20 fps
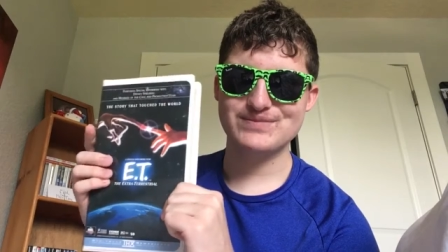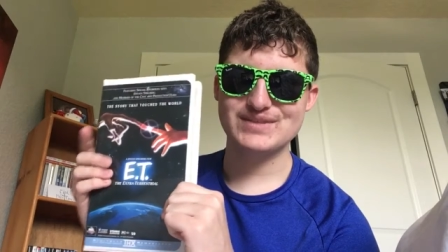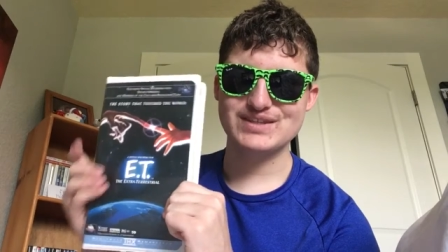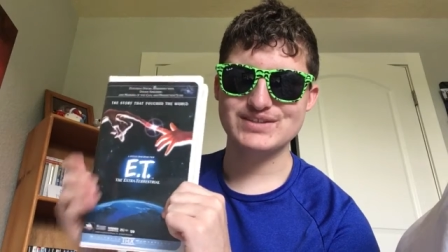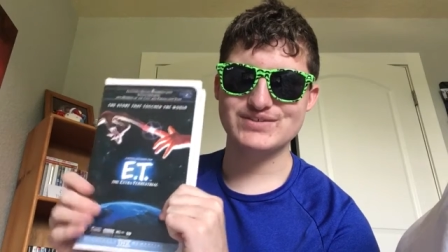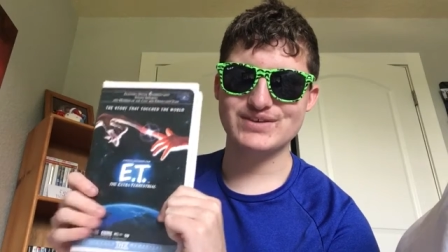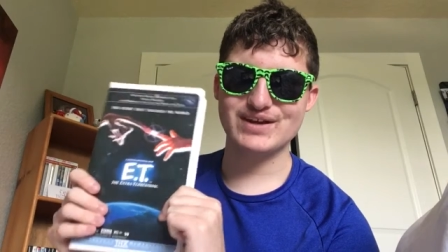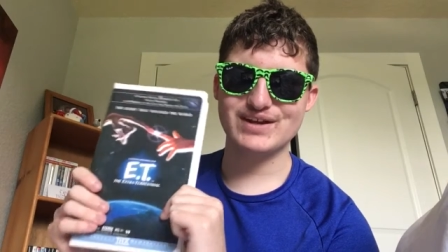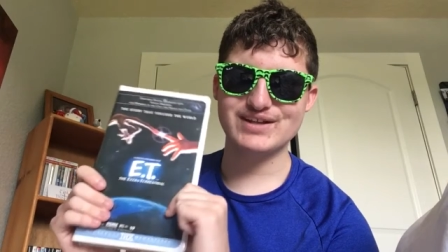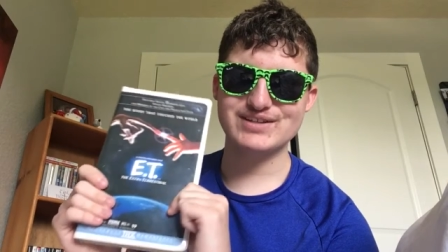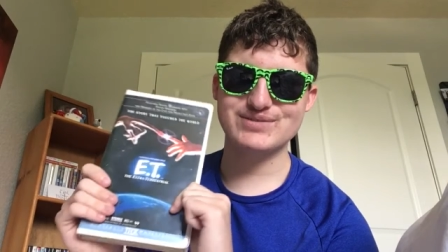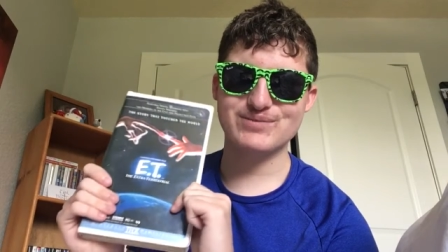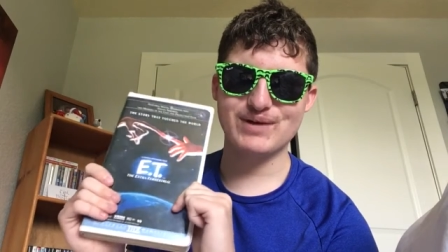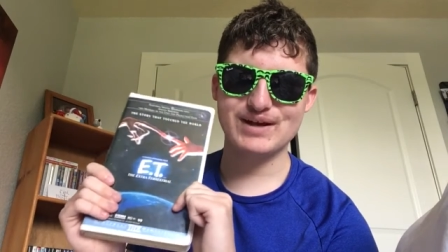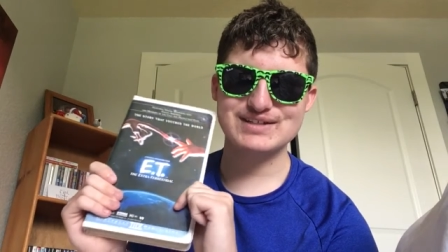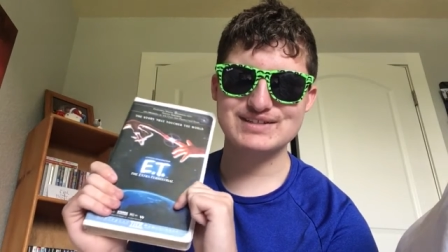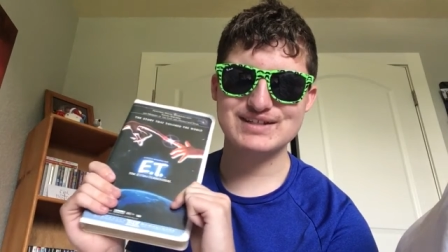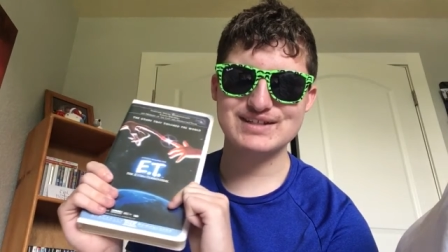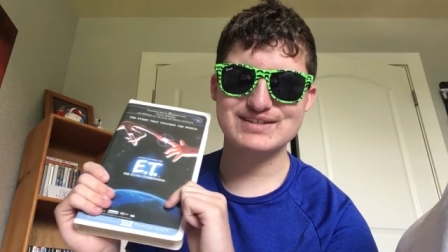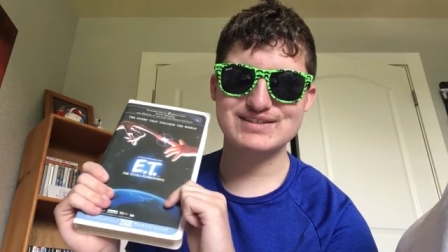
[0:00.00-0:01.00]
So I got to
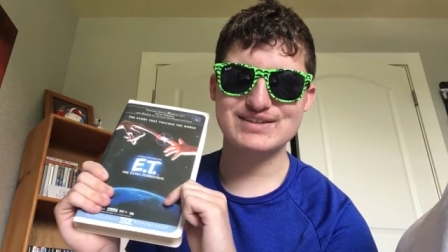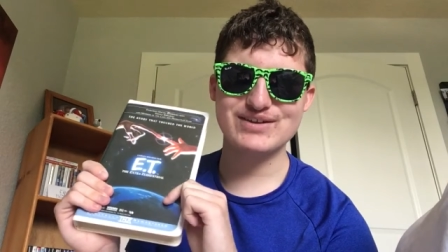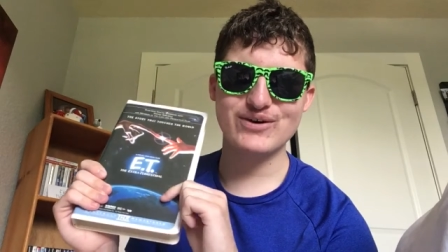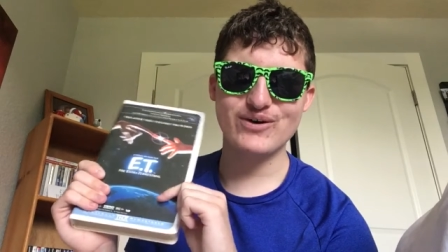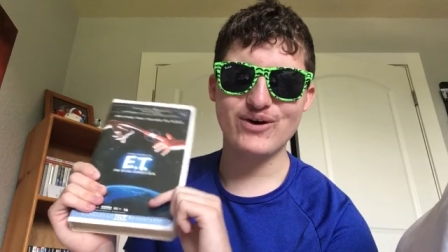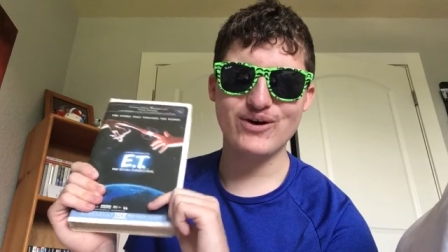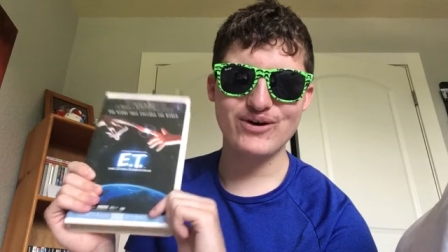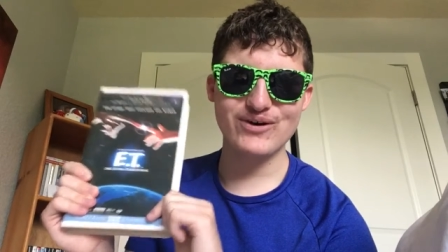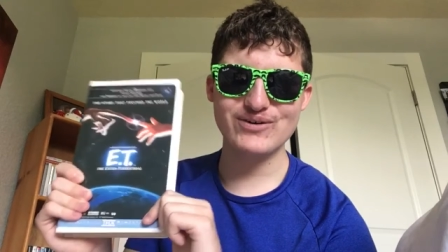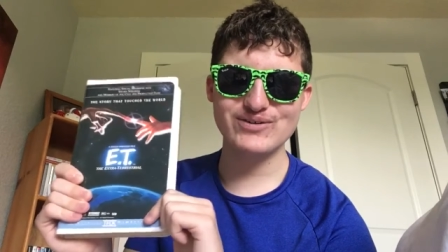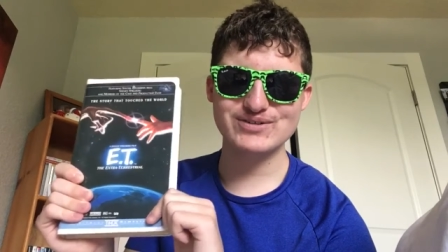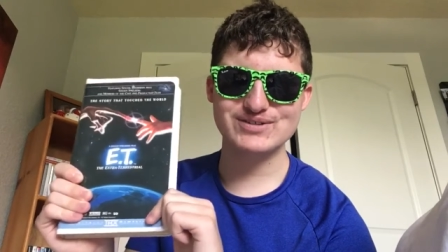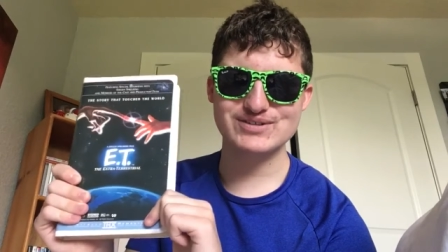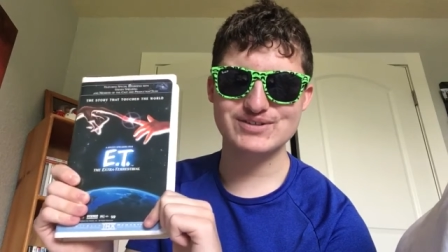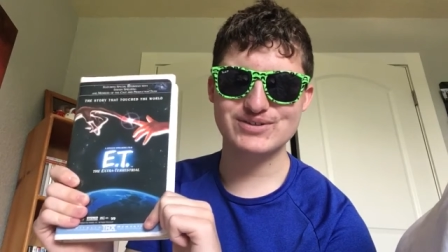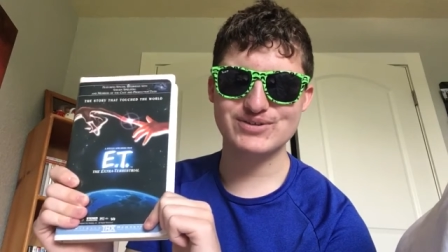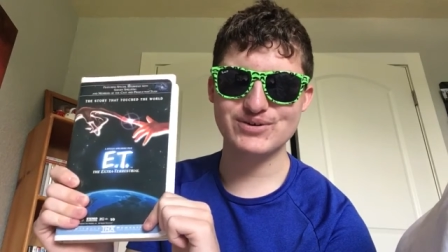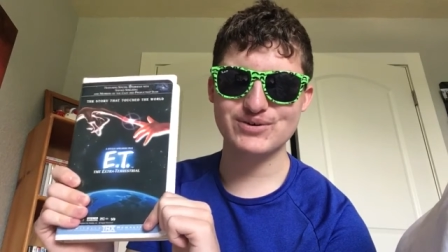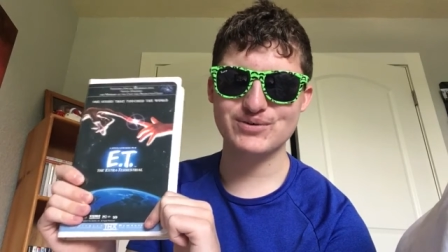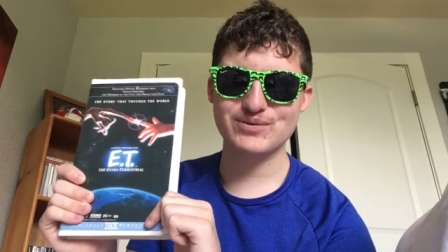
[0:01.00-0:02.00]
watch this the old
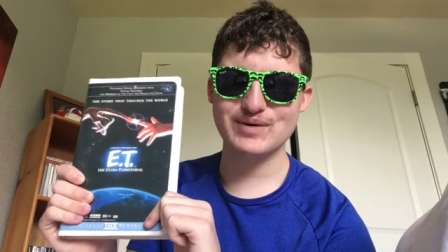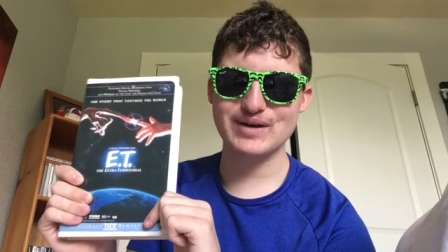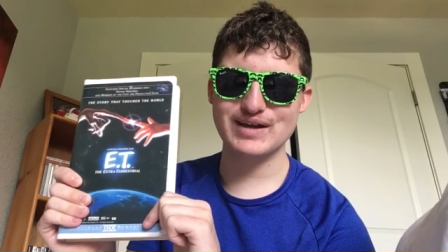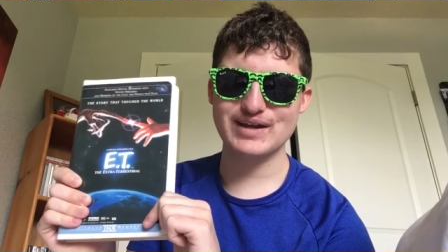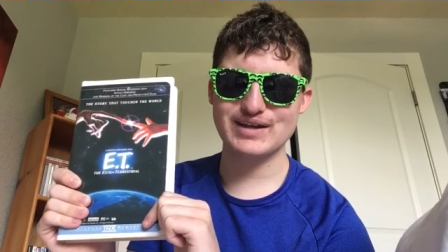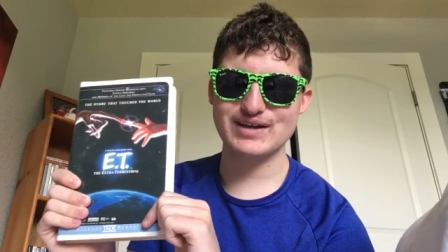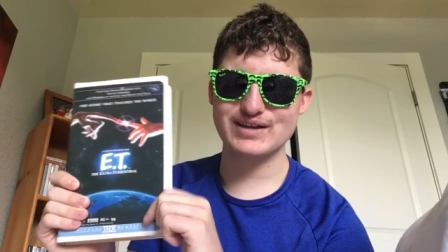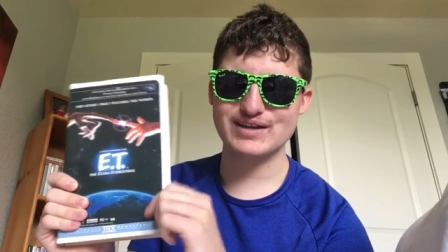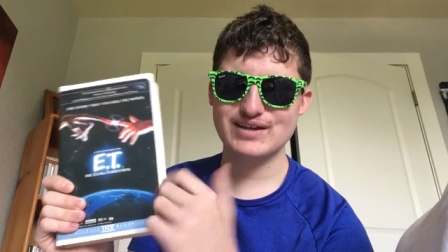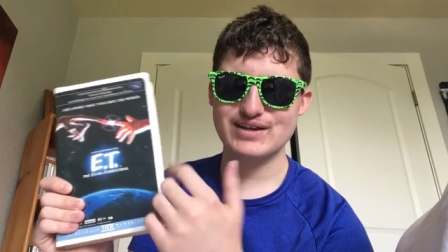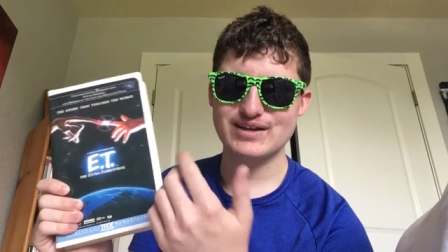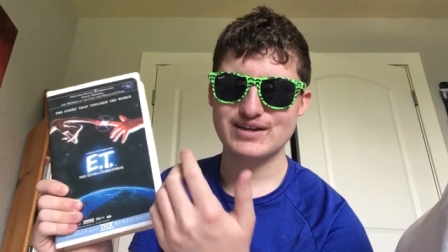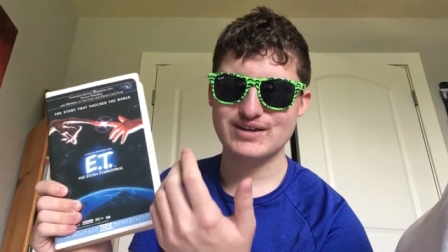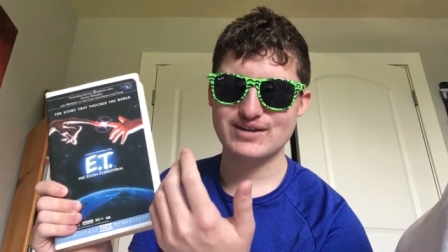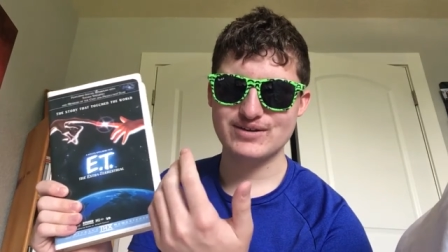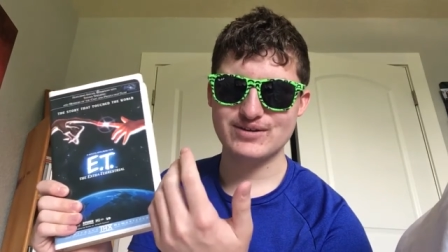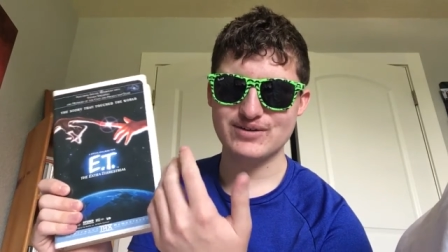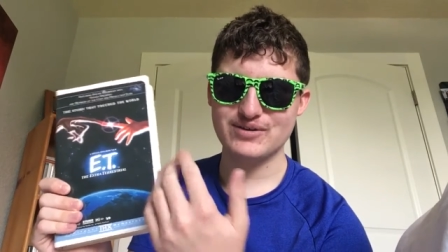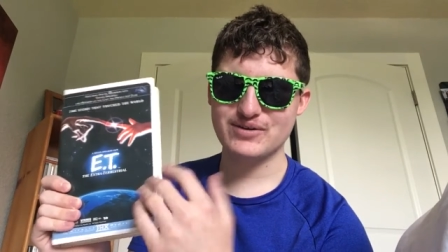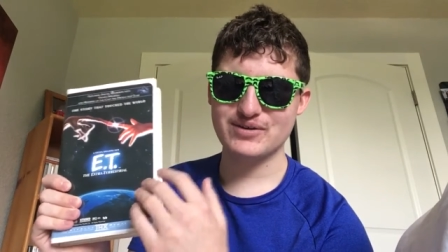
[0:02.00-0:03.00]
school way
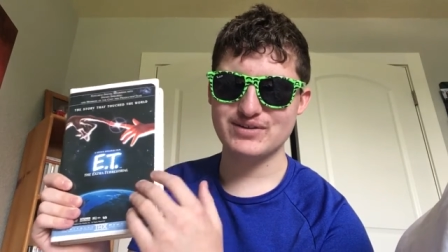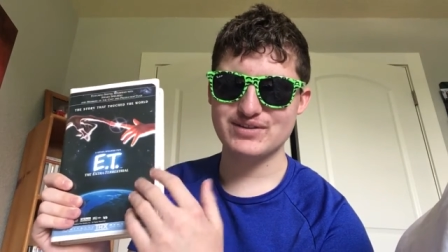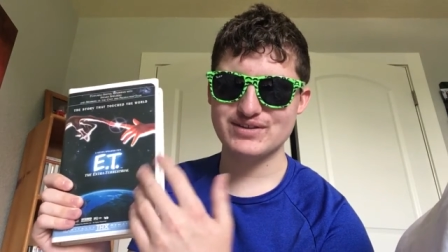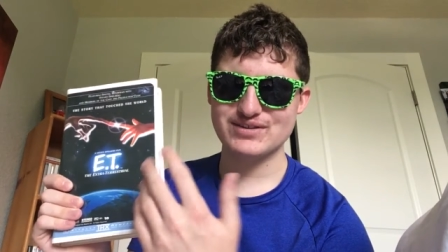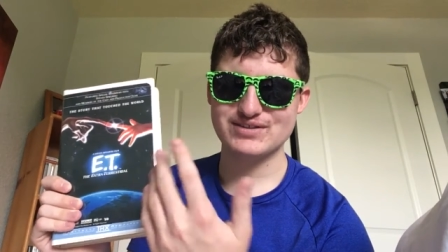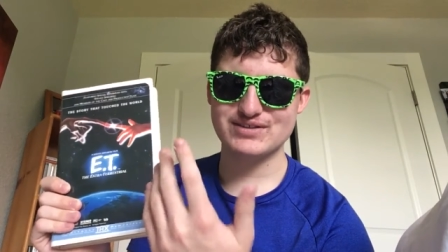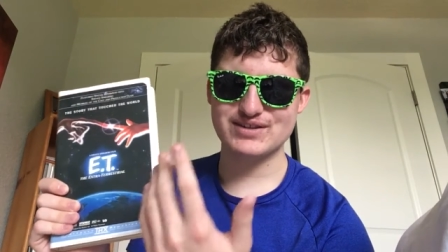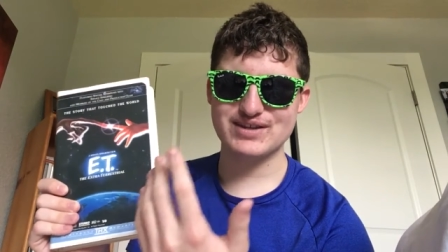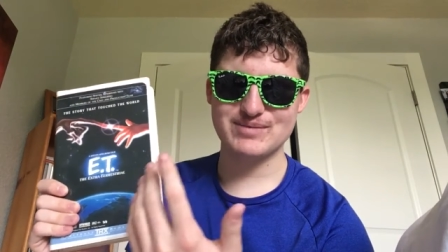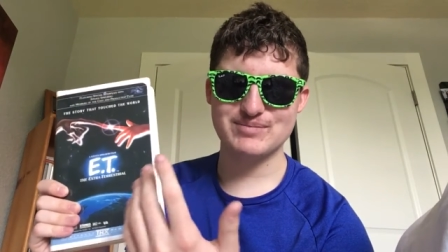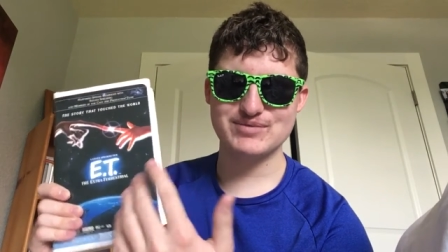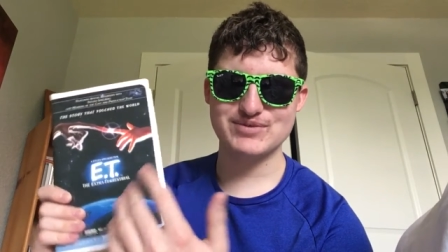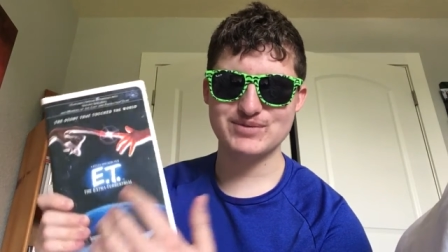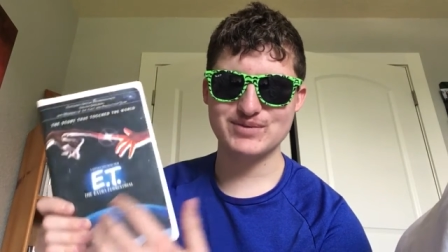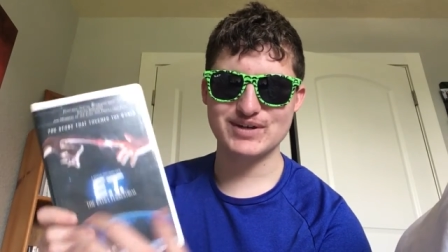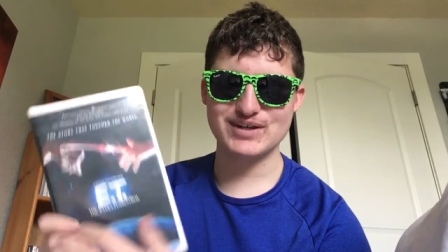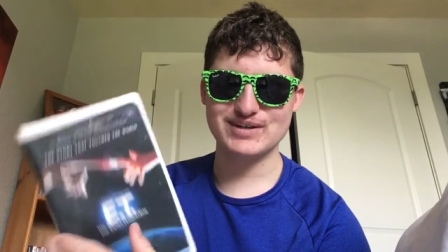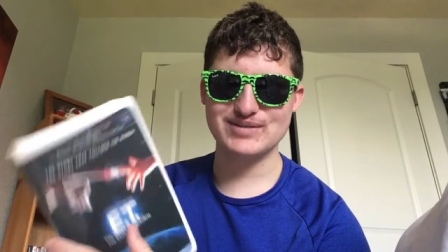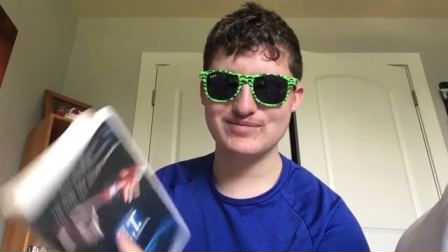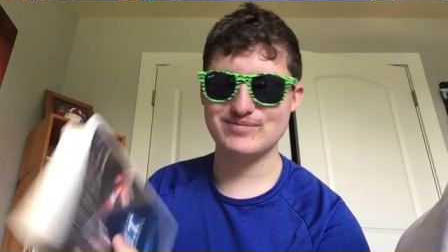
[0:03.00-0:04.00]
or the skips
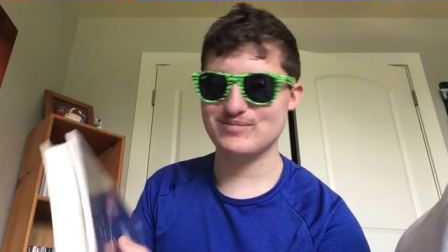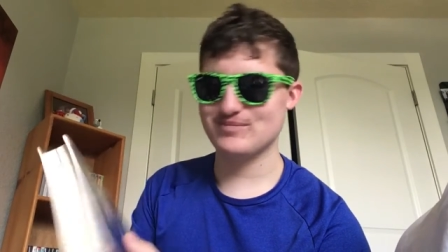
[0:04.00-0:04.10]
way.